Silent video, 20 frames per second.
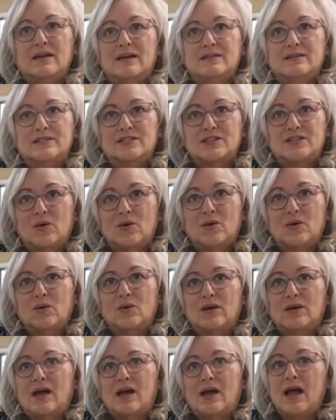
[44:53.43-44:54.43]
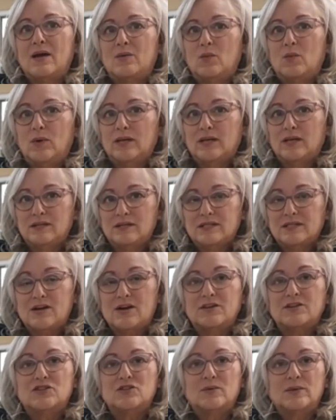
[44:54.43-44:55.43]
So I will
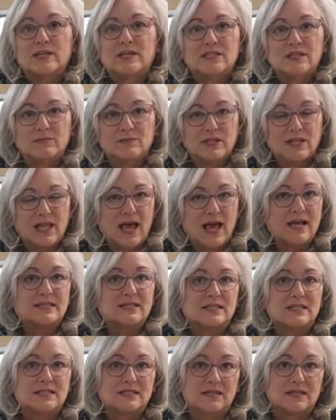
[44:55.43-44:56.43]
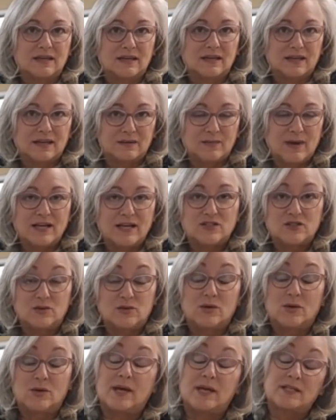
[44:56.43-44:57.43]
start doing some classes in my
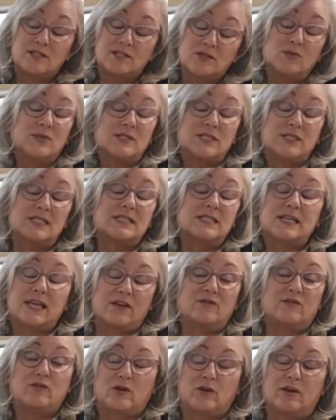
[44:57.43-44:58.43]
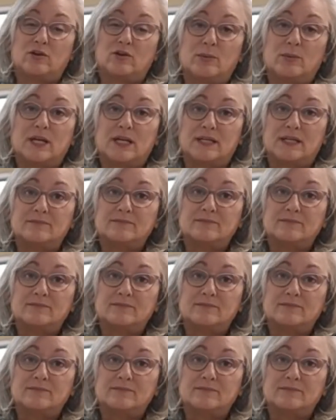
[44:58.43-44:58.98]
studio as soon as it's safe for everybody.